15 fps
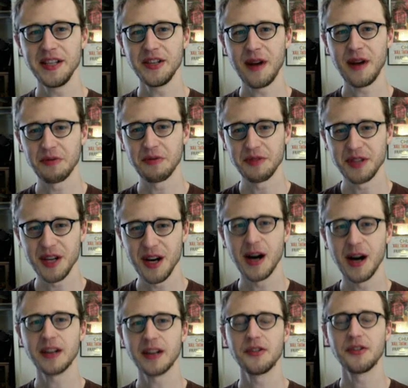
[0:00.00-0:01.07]
Trash was
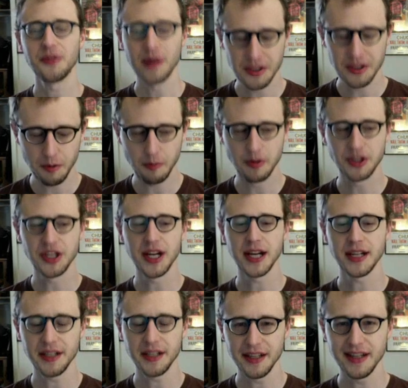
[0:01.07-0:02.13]
talked, trades were
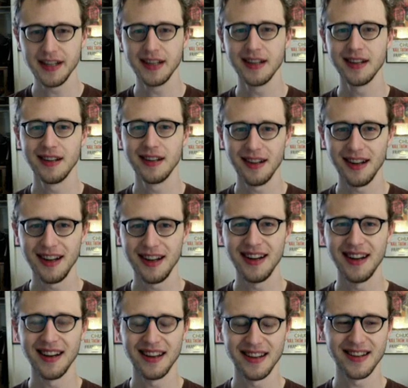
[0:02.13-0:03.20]
rejected,
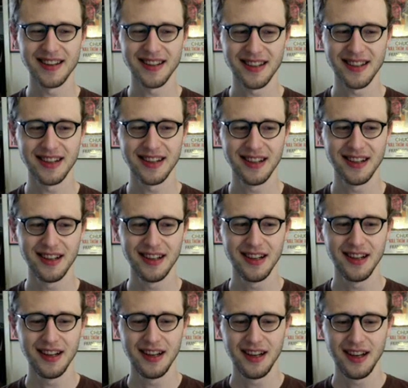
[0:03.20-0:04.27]
and uh,
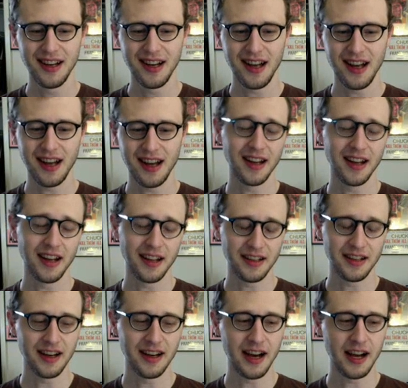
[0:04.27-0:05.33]
and
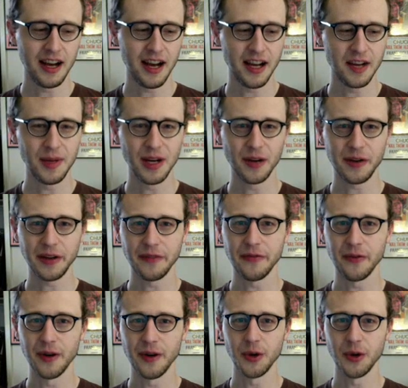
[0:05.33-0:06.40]
yeah, I, I, had been looking
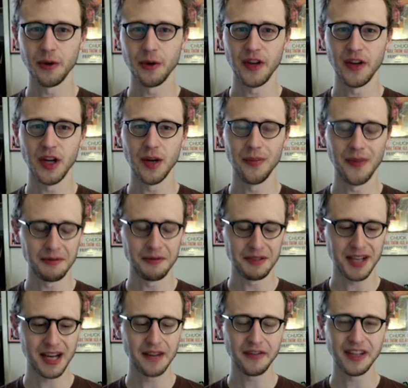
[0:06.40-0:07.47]
for a short film that was
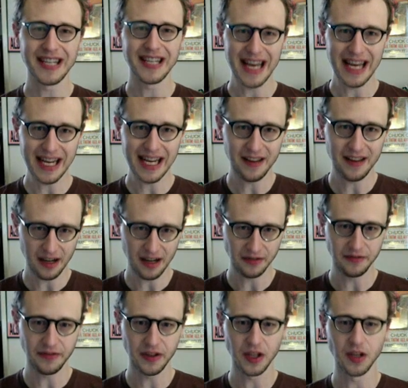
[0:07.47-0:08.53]
kind of contained that I
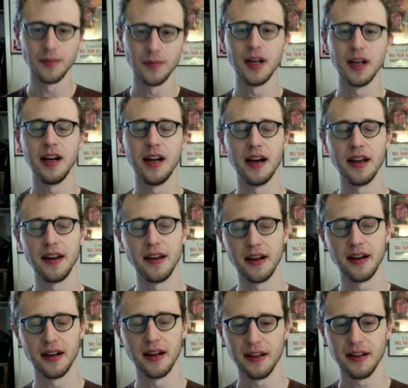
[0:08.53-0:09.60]
could film, and
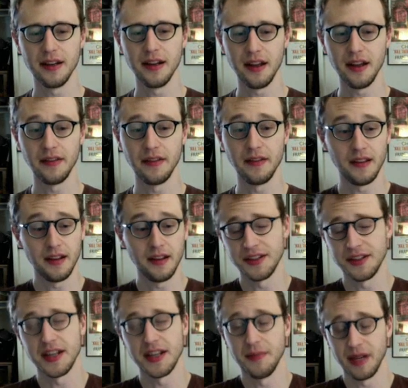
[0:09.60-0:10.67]
uh, and it
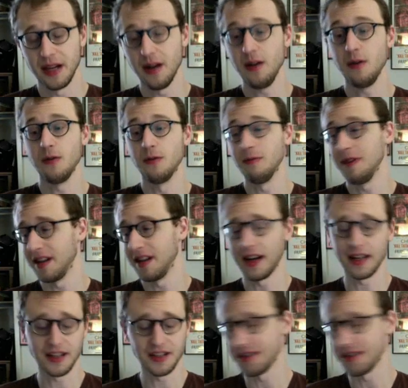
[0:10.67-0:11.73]
just hit me. Oh wait, I
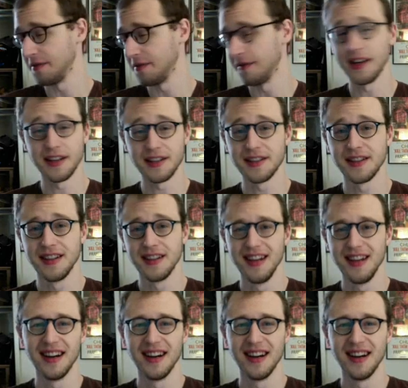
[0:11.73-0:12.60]
can just do this.